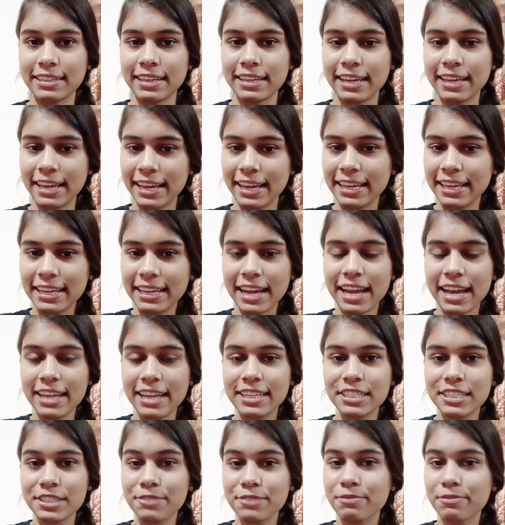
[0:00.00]
Hey guys,
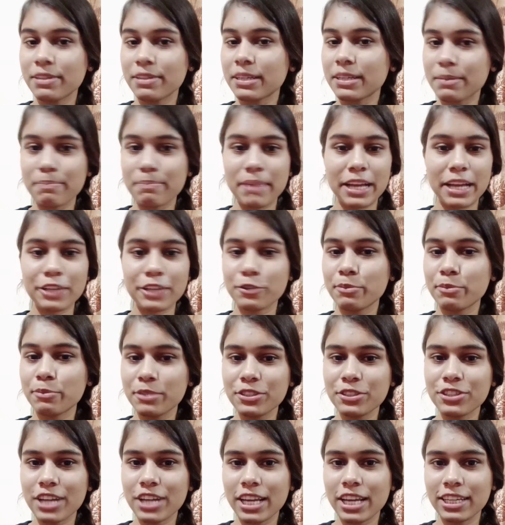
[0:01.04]
welcome back to my
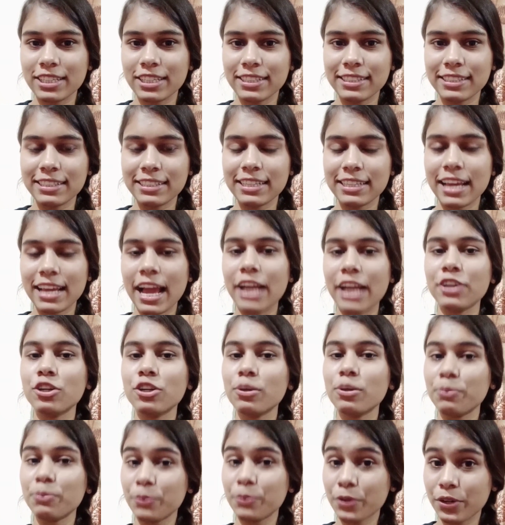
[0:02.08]
channel. I
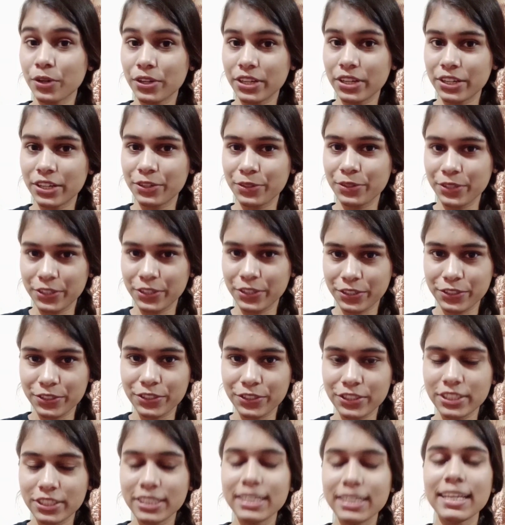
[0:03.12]
hope you all are doing good,
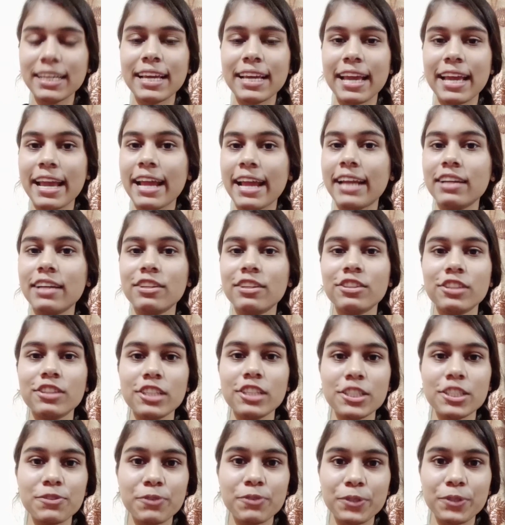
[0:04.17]
and
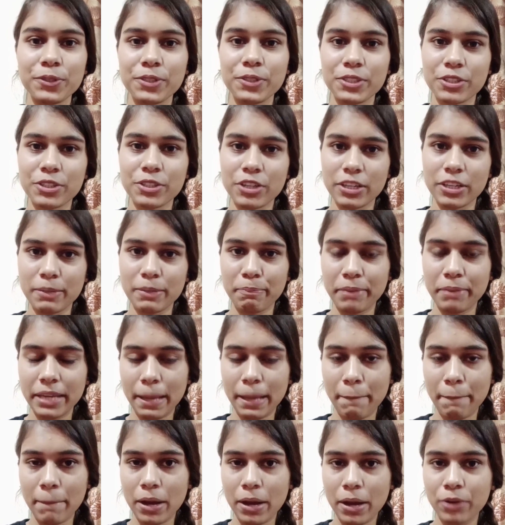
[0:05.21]
this video is gonna be
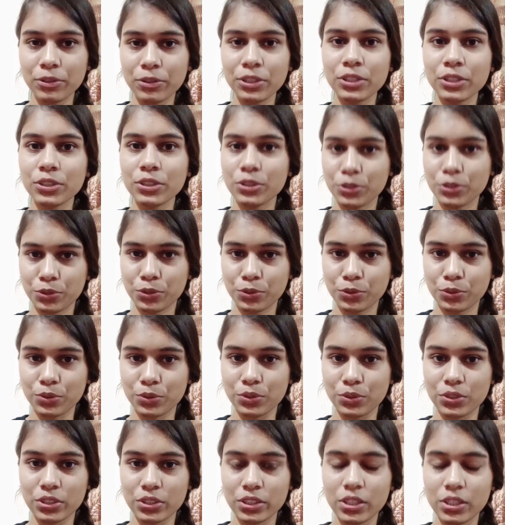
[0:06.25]
about no
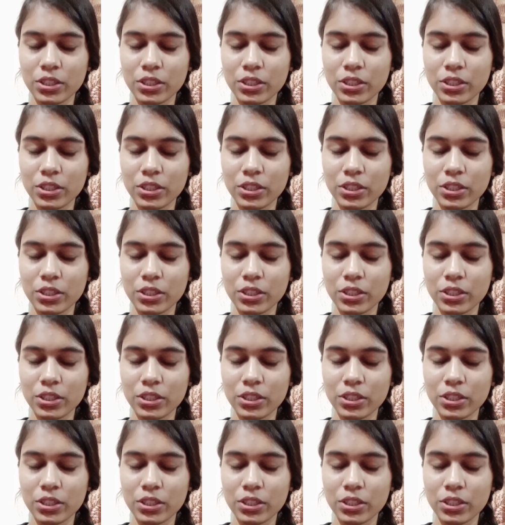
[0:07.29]
code.